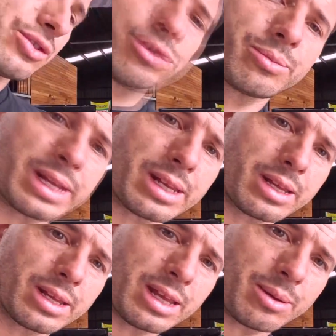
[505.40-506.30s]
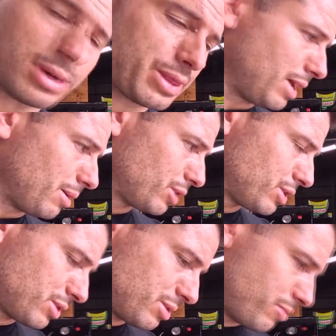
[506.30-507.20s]
a drill bit in my thumb, which
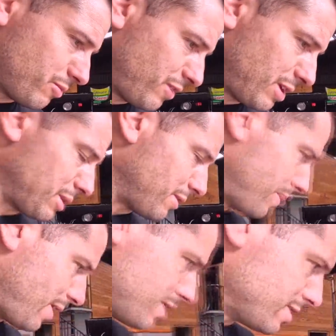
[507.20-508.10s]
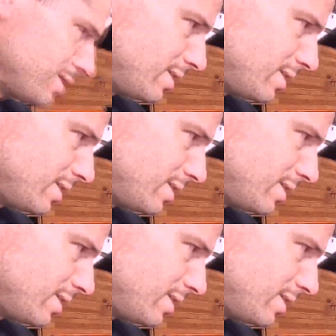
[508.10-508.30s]
was a fair bit of fun.